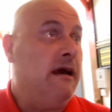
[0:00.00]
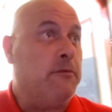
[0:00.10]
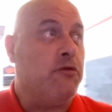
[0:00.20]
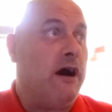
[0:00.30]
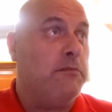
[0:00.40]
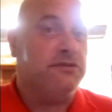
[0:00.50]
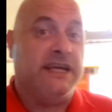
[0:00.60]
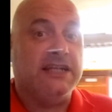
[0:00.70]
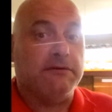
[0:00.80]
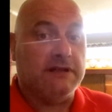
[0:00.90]
I'm quite
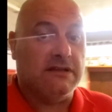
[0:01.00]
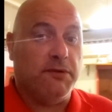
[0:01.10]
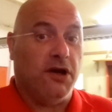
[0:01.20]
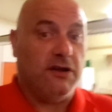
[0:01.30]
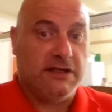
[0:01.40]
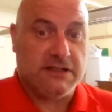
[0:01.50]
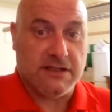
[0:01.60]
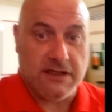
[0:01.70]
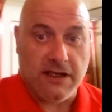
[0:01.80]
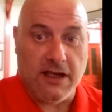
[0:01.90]
pleased with it, to be honest.